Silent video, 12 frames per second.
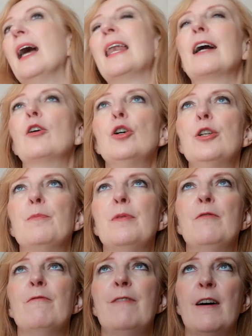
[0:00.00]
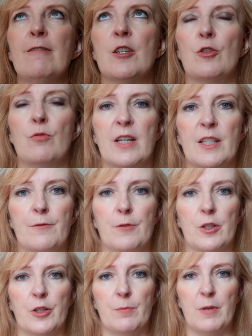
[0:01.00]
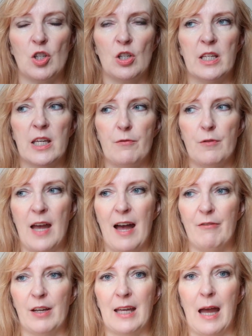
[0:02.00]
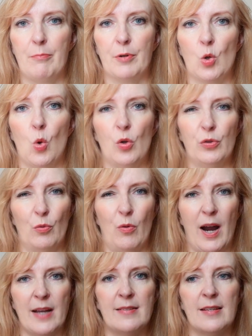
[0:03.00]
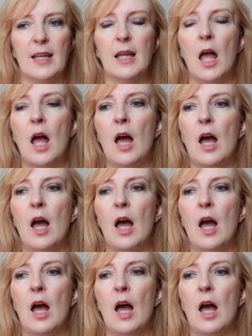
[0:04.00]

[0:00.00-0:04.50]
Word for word: That could have been very stressful, especially if you have a Capricorn rising.